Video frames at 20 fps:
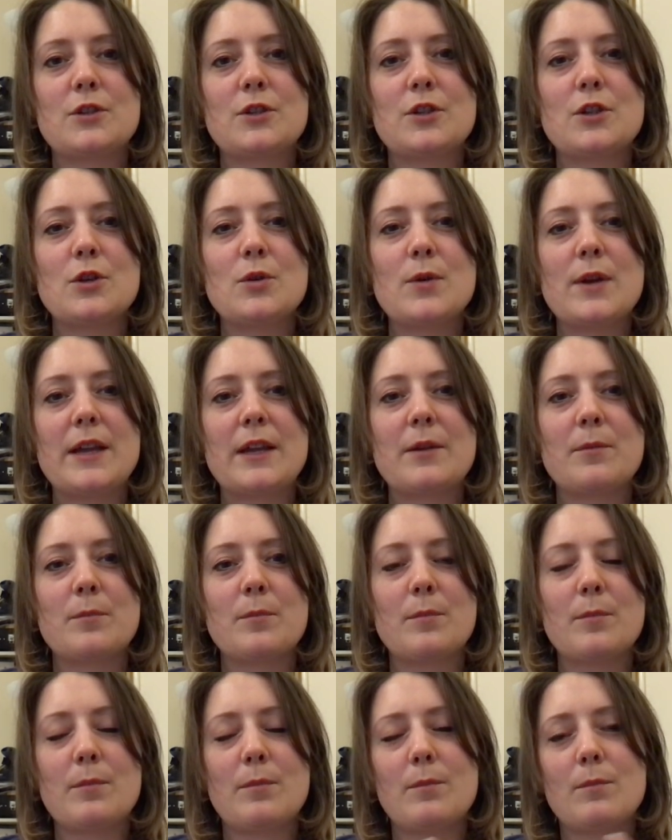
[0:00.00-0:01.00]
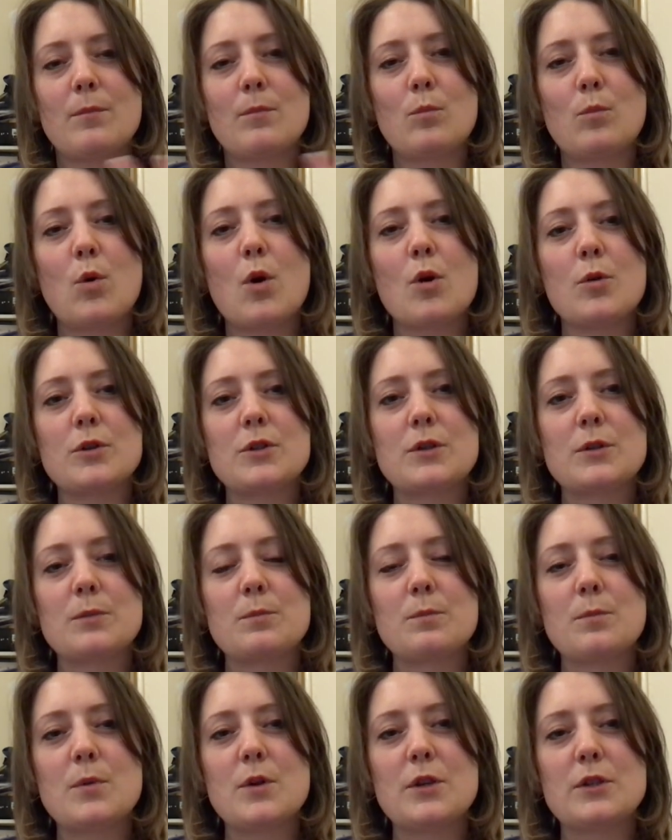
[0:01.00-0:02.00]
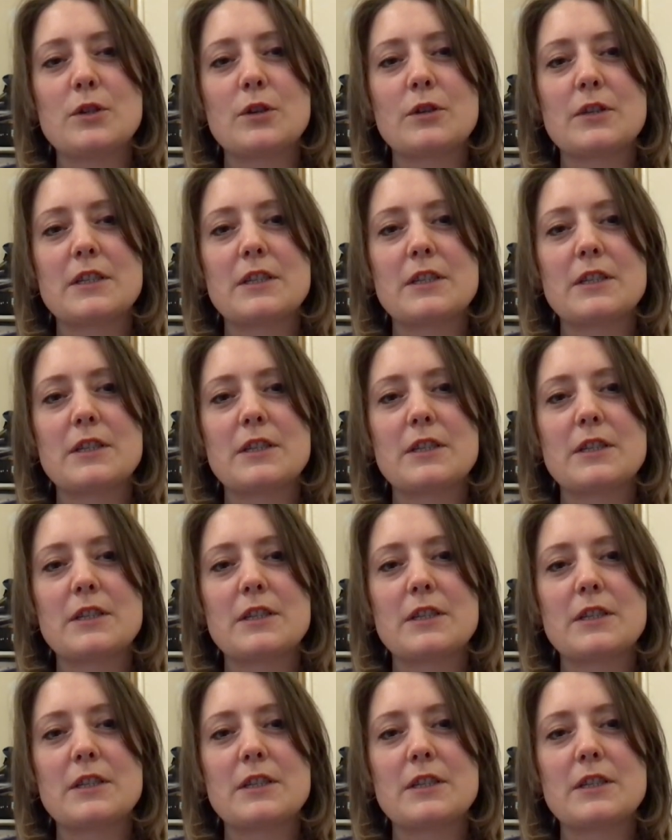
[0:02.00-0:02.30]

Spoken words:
doing what Murdoch